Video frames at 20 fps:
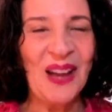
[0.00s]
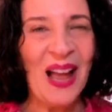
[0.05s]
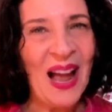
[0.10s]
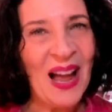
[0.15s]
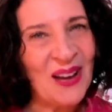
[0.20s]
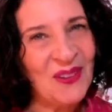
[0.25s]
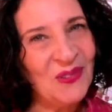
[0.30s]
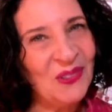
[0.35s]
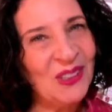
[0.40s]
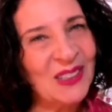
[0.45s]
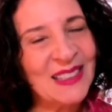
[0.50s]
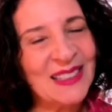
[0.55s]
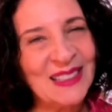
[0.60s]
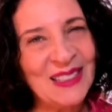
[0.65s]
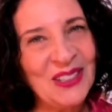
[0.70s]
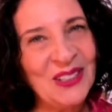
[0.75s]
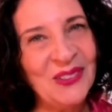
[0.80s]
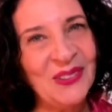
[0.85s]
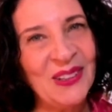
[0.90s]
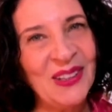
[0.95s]
I will
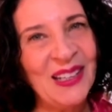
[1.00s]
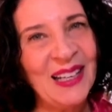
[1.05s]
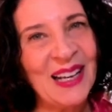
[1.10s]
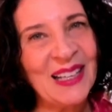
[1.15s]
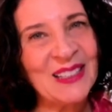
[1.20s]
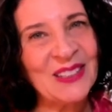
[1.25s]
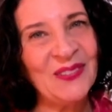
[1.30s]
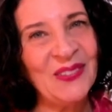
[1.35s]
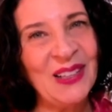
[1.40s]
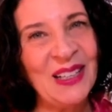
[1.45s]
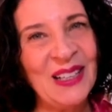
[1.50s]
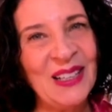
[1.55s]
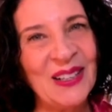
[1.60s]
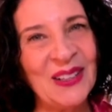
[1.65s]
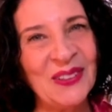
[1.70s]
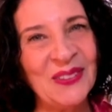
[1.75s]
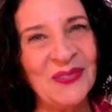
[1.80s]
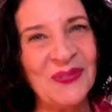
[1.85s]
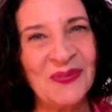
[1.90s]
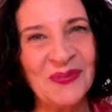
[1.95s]
see you in the next
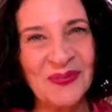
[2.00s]
video.